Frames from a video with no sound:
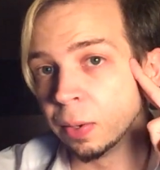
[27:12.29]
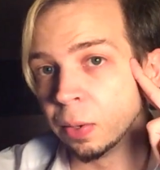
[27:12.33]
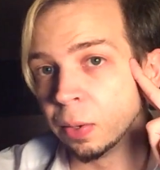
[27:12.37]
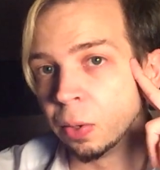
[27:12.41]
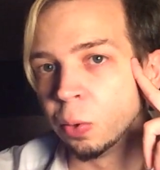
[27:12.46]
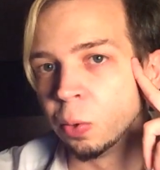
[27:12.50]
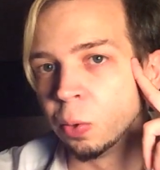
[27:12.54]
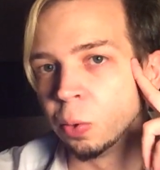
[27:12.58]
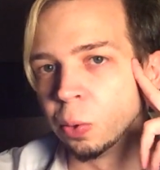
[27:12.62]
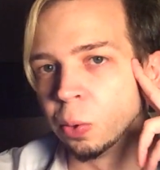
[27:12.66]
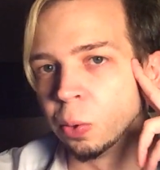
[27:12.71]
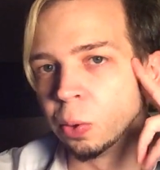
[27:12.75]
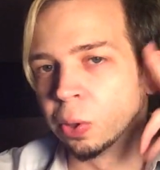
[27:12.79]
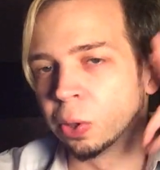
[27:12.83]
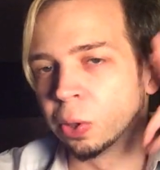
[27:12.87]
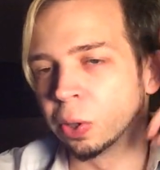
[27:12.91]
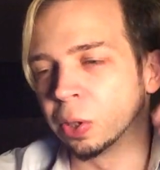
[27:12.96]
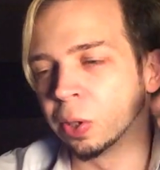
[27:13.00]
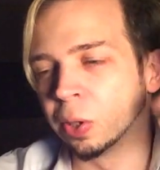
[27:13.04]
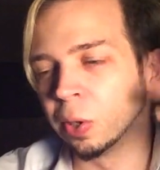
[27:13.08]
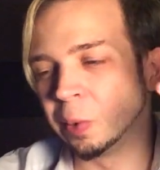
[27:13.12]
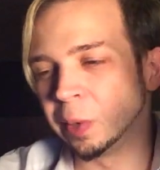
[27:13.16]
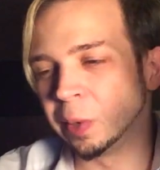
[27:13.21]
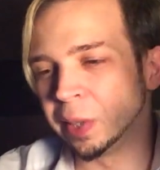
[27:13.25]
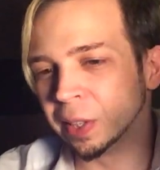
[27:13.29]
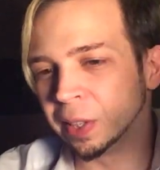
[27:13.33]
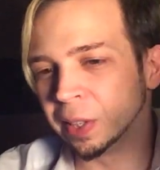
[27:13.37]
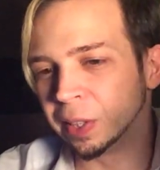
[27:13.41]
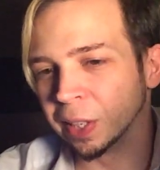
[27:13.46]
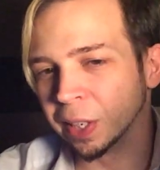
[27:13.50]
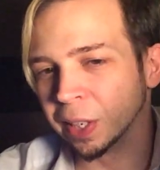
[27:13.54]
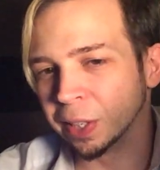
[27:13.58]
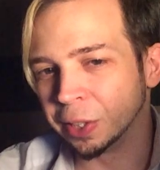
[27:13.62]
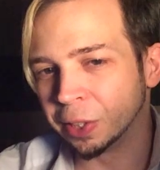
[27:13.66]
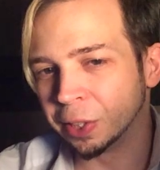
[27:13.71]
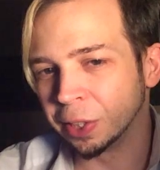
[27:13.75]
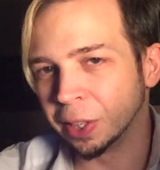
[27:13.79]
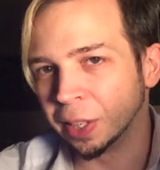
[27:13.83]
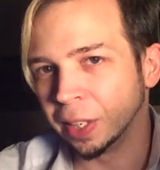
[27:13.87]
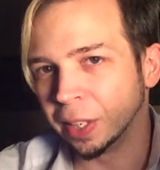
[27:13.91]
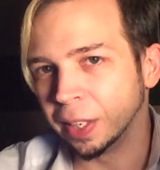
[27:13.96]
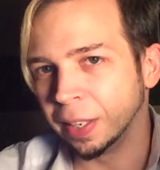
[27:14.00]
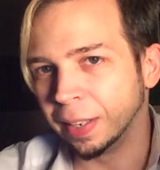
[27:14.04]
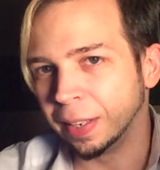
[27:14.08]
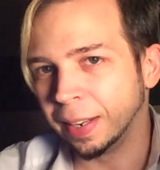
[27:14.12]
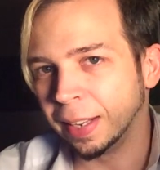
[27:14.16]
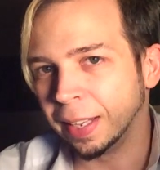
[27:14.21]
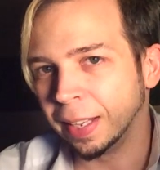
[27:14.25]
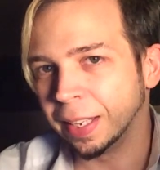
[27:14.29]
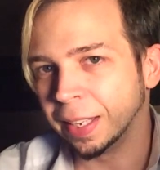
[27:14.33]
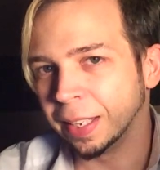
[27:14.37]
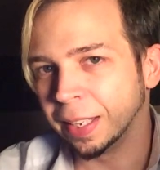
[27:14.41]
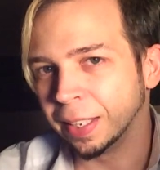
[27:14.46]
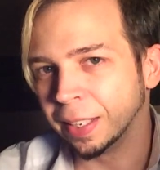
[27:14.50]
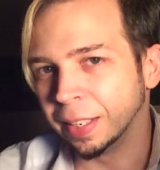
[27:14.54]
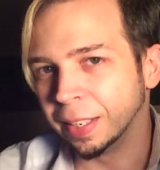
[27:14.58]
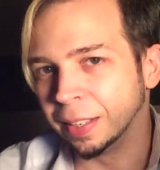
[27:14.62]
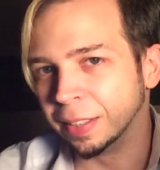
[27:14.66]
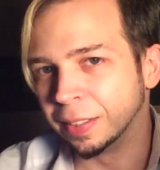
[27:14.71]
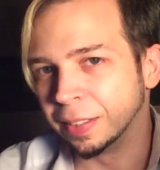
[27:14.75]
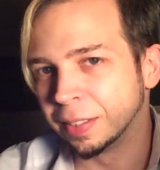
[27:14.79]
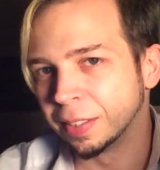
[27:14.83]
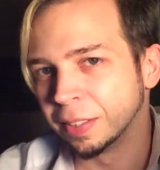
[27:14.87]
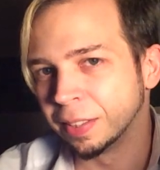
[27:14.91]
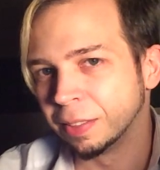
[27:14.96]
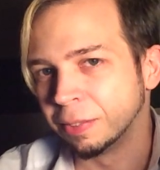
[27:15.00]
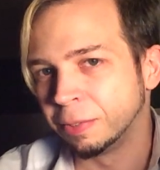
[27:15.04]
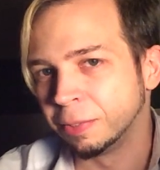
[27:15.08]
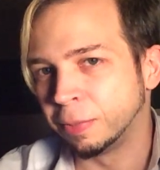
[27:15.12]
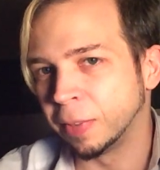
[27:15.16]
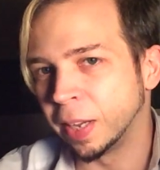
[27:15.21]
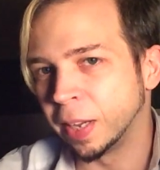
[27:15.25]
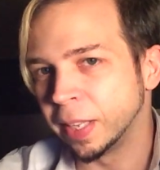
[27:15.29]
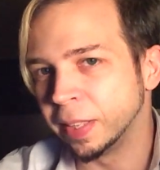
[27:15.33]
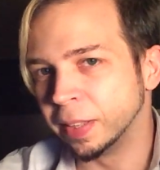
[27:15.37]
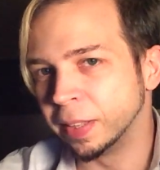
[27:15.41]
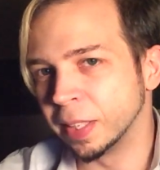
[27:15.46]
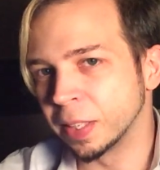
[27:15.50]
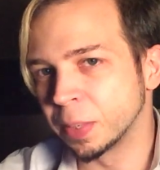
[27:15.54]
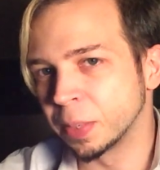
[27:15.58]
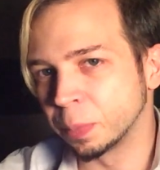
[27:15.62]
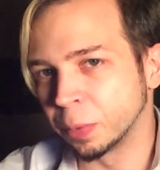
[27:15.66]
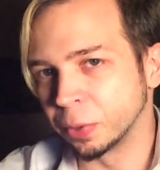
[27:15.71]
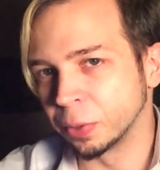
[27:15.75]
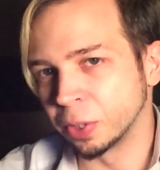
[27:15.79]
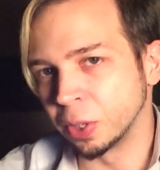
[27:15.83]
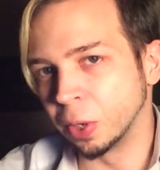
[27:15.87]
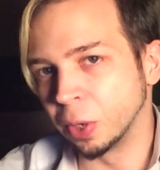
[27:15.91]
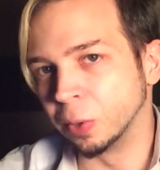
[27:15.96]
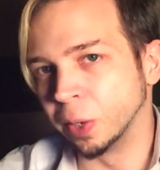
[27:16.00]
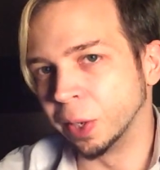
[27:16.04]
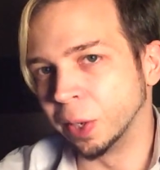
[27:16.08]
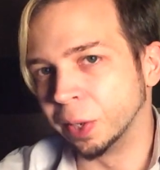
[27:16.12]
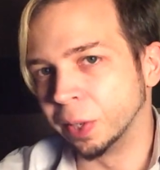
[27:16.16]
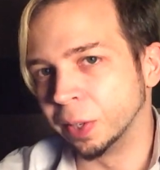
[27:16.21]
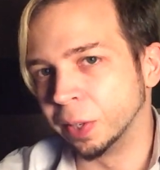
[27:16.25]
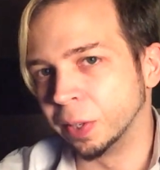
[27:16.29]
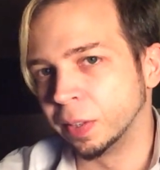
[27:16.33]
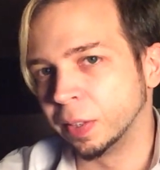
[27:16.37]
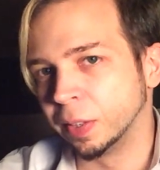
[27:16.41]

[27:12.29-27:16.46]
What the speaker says: or go in the dungeon and find this persona